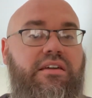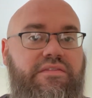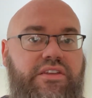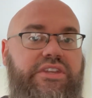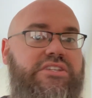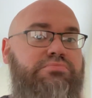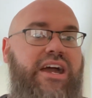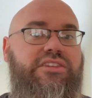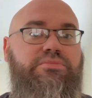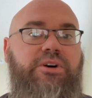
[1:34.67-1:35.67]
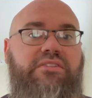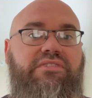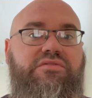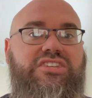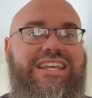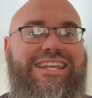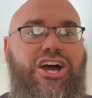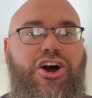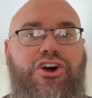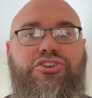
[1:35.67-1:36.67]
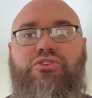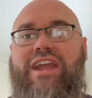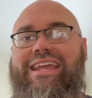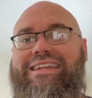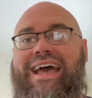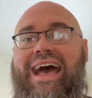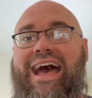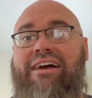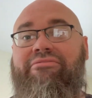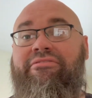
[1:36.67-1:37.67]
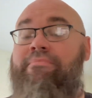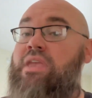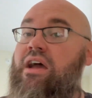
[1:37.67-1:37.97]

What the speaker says: Phillies -1.15, under 8.5.